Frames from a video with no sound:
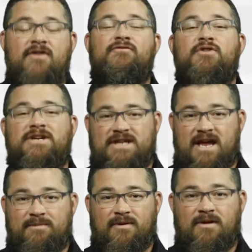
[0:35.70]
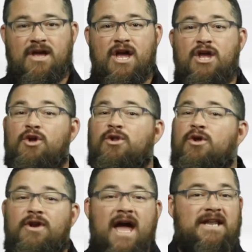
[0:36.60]
For example, You'll
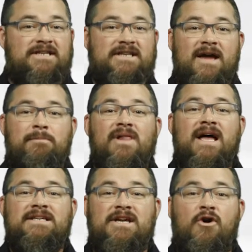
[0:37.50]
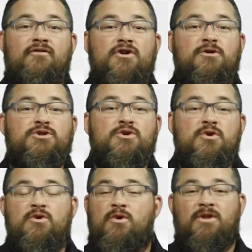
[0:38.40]
learn how to say a blessing over your
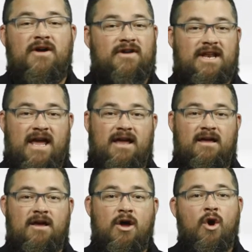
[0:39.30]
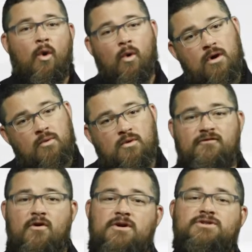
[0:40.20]
two year old every day, or we'll
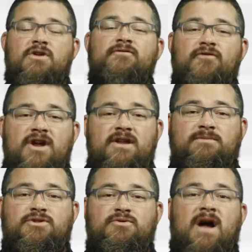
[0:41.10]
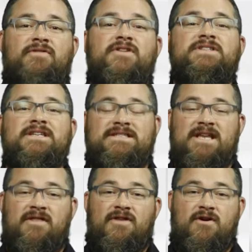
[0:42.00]
focus on freedoms throughout the
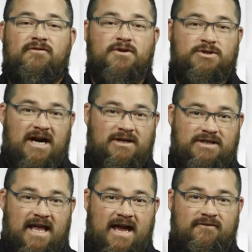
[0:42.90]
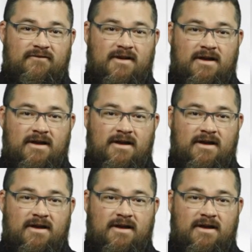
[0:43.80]
16th year of your child's life.